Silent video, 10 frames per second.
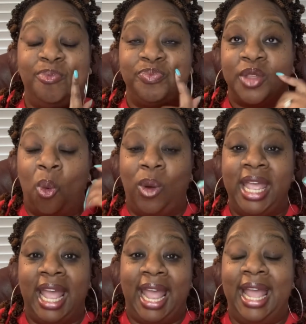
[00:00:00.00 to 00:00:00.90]

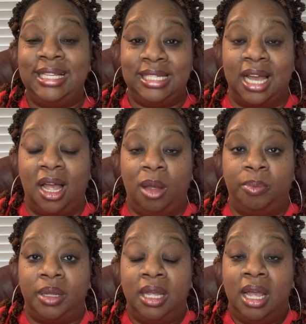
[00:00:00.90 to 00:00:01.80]
we end
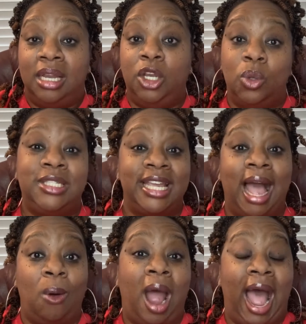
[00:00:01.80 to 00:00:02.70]
up losing
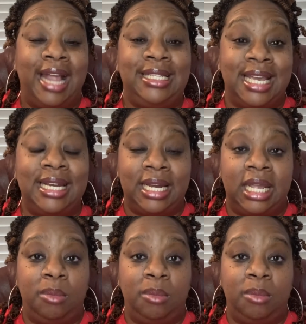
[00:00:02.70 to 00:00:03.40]
our identity,